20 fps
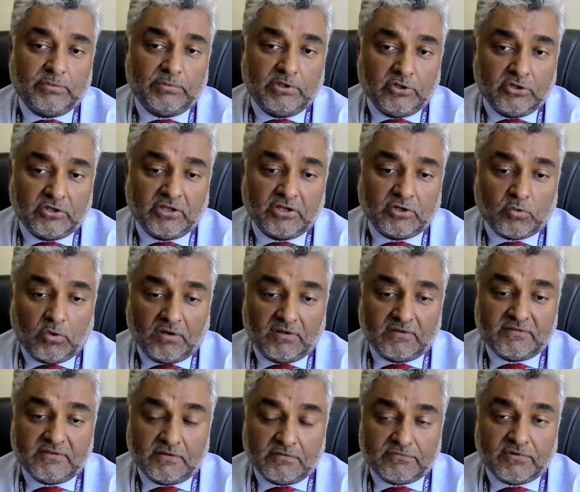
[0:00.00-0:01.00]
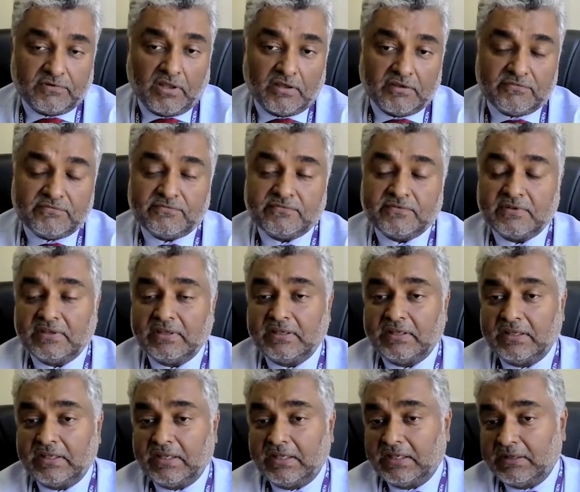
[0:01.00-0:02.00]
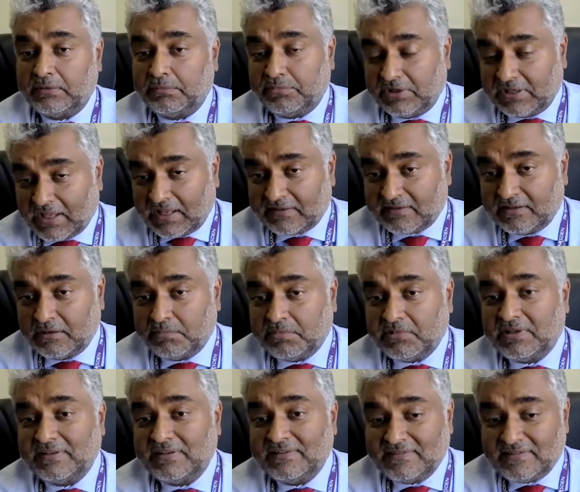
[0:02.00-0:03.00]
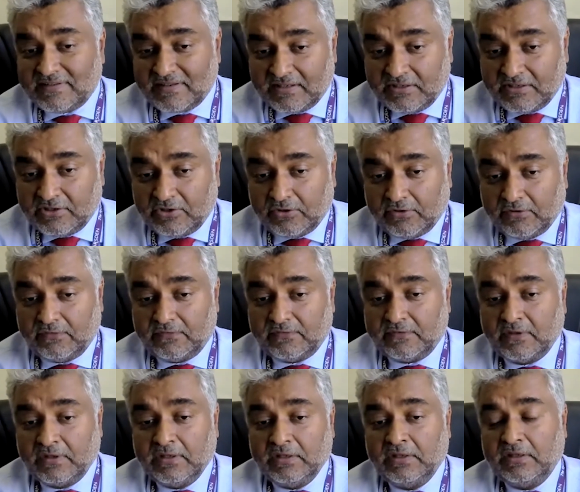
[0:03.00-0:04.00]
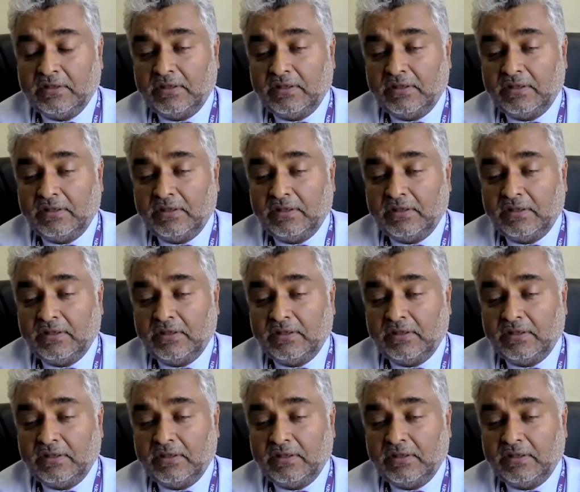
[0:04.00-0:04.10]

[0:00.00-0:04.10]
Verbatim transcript: we look at quality of life, uh, brigatinib continues